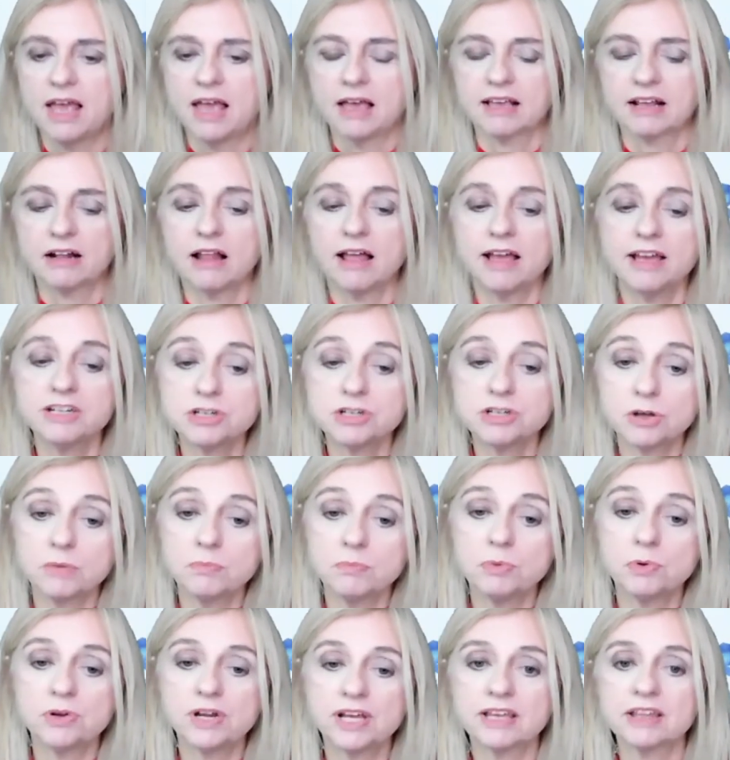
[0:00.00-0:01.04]
client
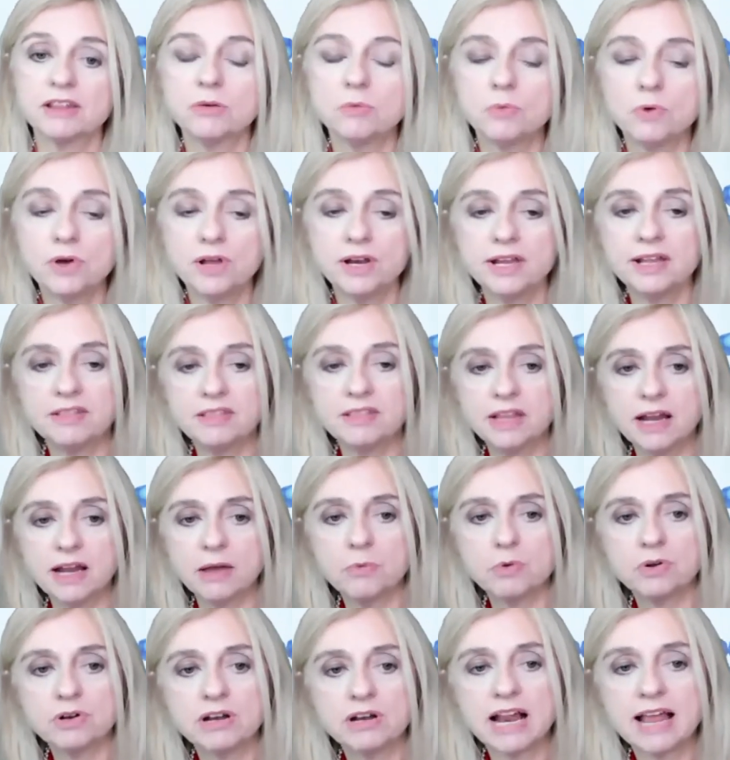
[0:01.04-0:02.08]
onboarding. And the one that
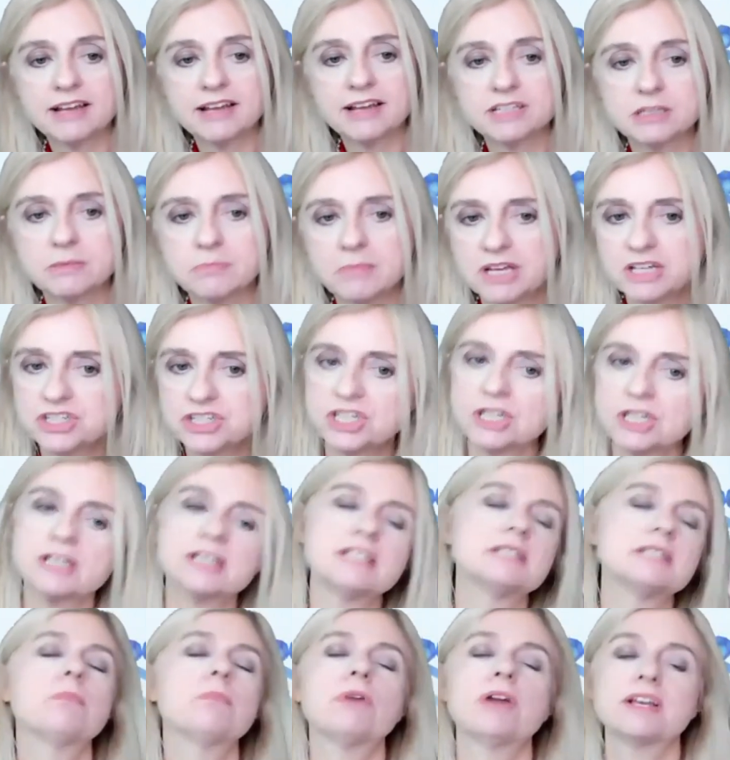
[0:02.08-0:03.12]
I would like to mention
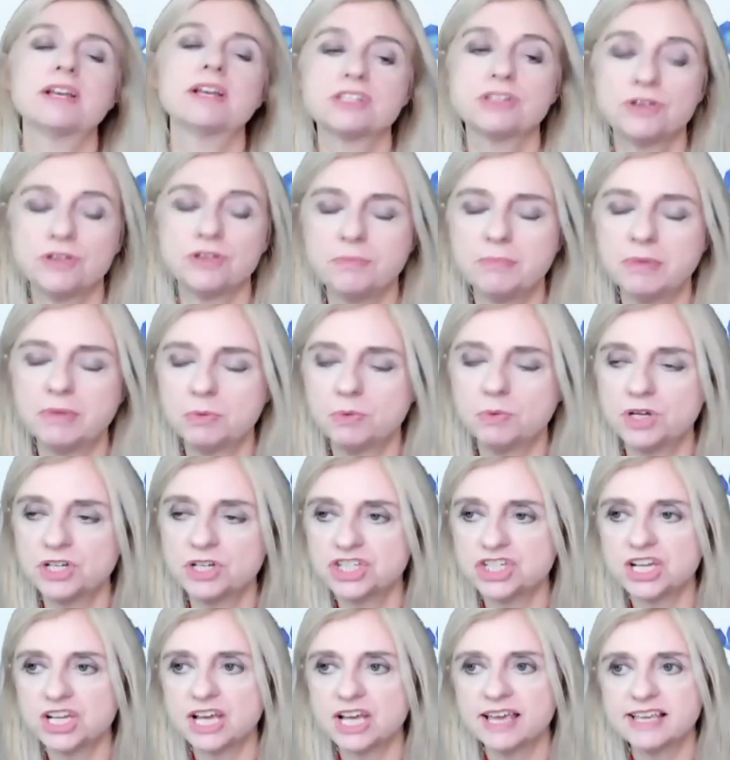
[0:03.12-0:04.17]
is Praxonomy,
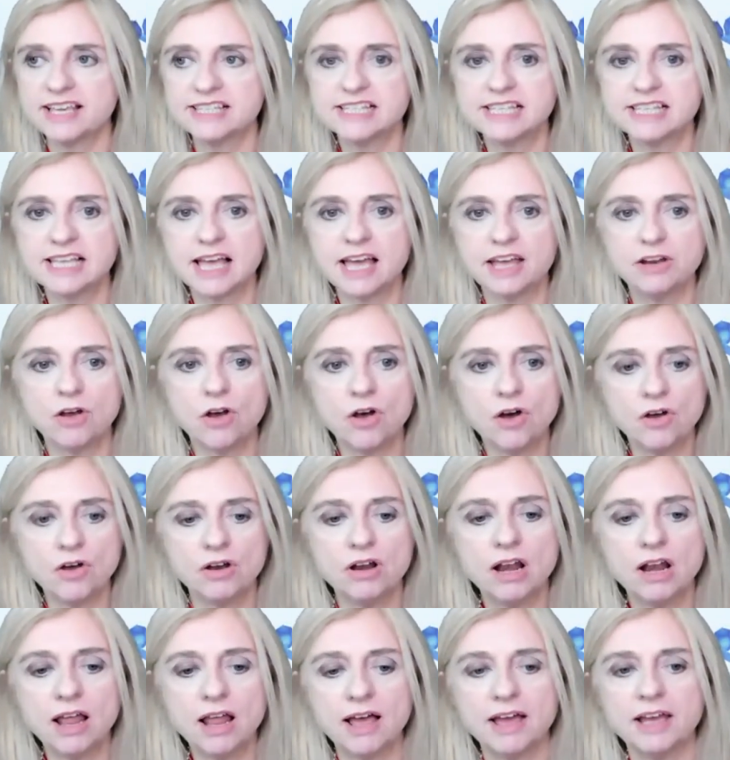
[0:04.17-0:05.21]
which is an
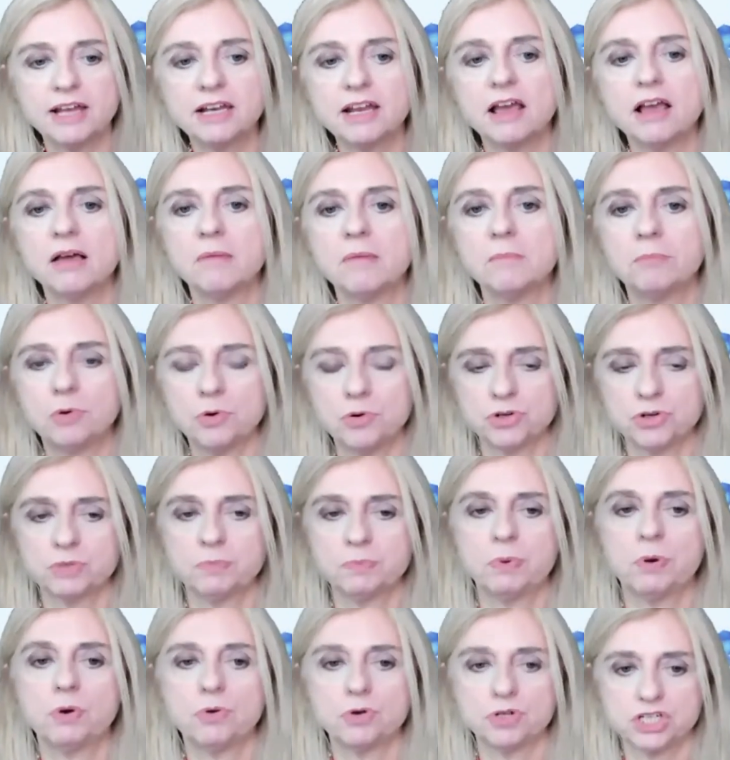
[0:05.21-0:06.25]
online
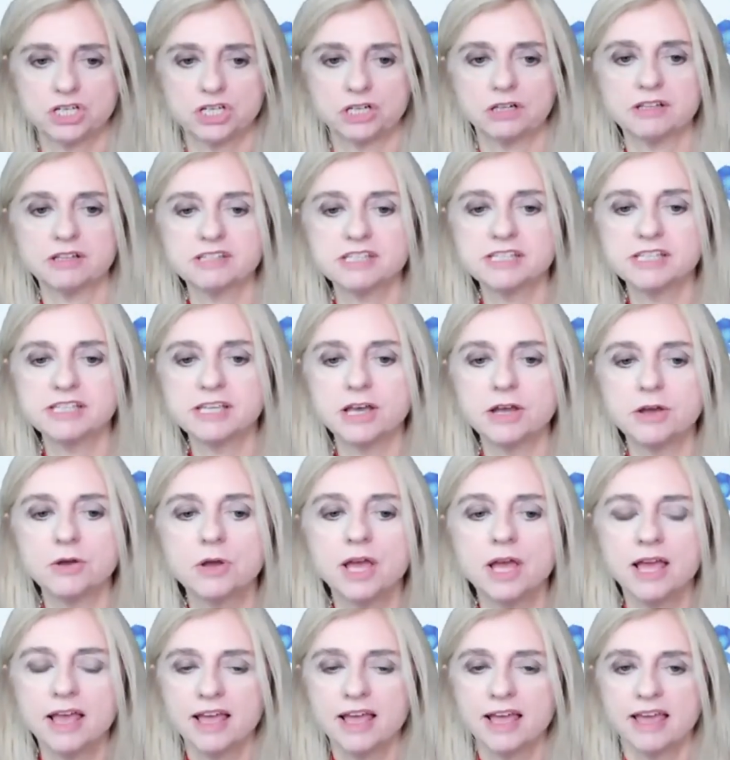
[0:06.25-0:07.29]
board portal. So,
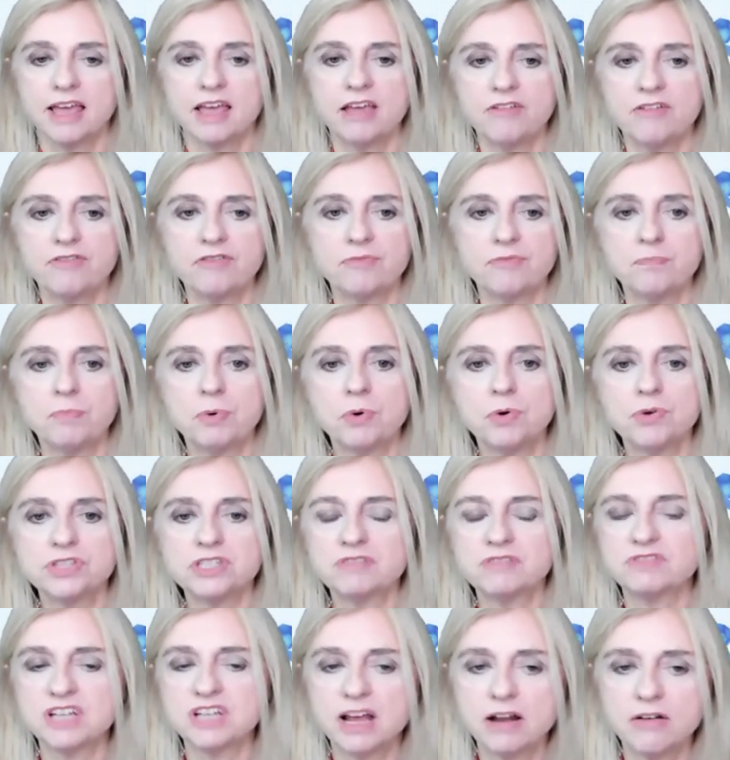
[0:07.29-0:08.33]
if
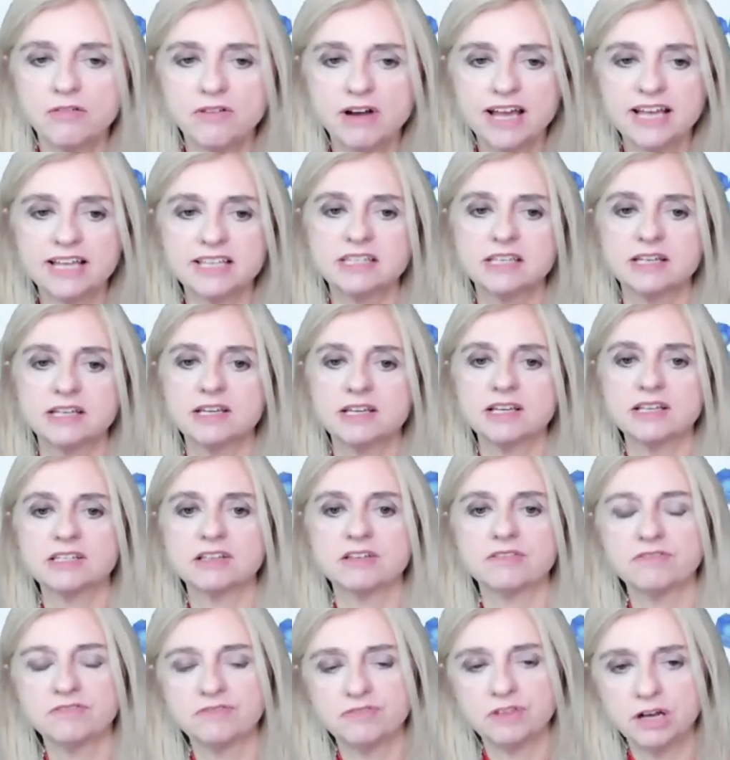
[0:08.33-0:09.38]
boards of directors
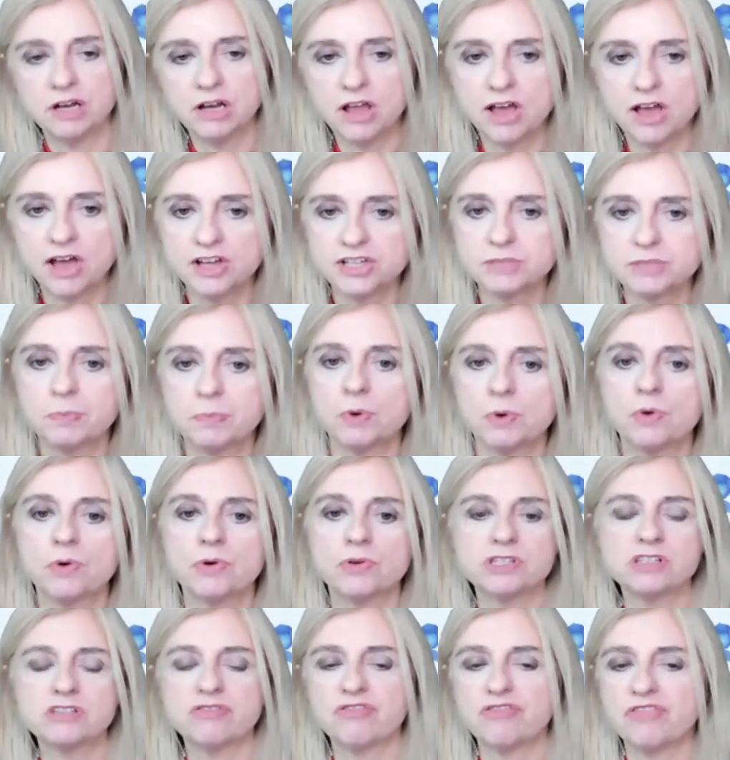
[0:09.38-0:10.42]
of large
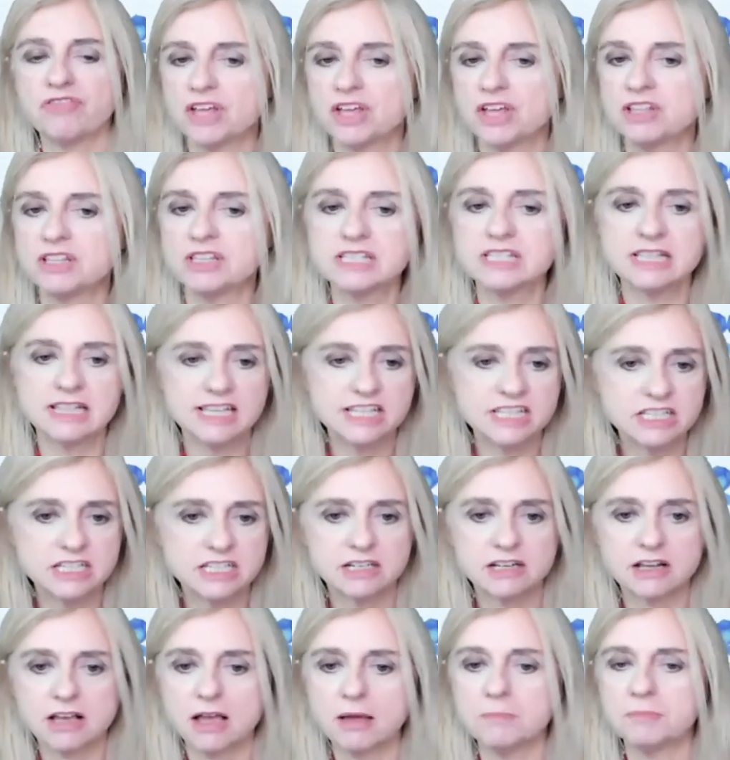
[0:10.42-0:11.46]
boards, funds,
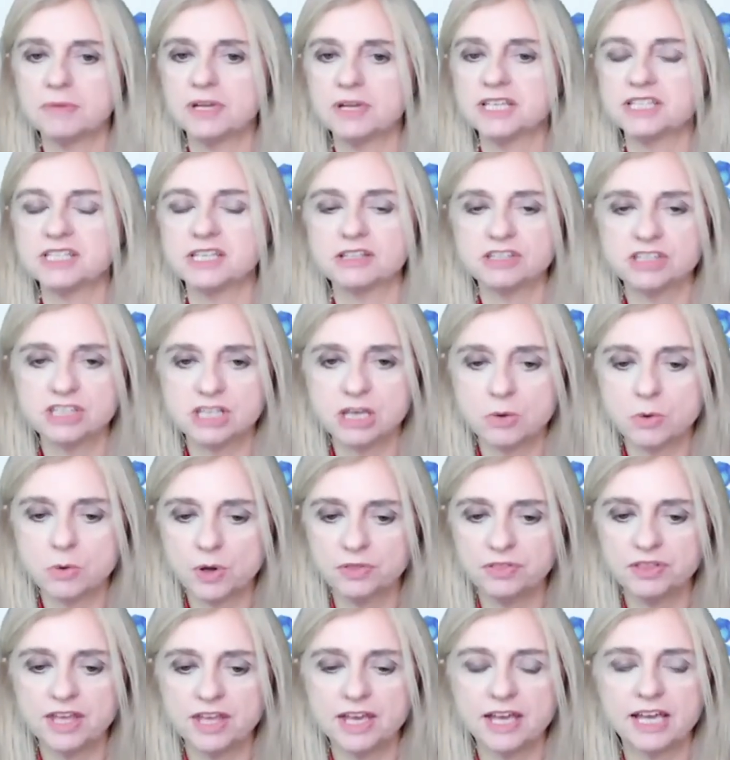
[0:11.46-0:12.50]
listed companies, and so
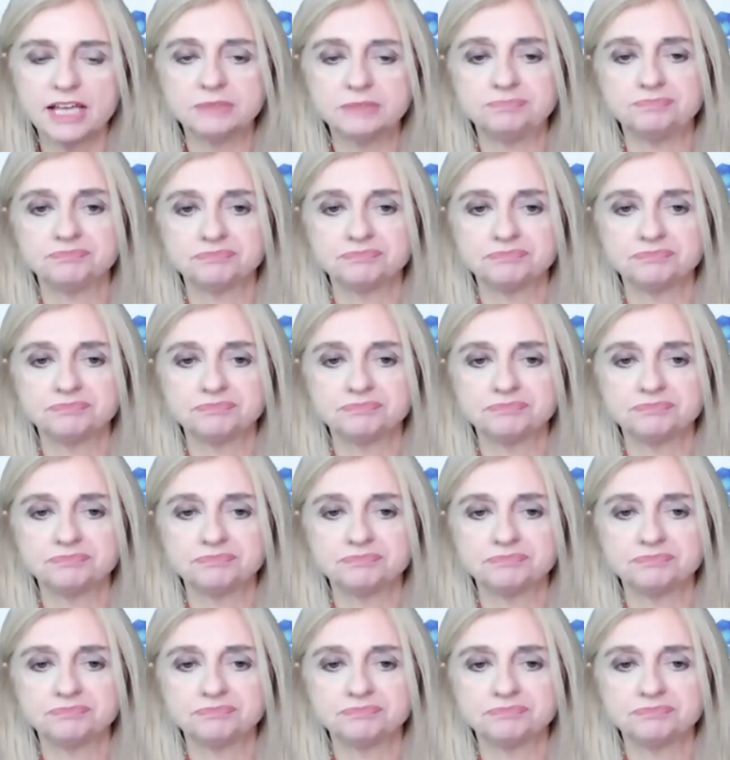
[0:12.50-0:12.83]
on, they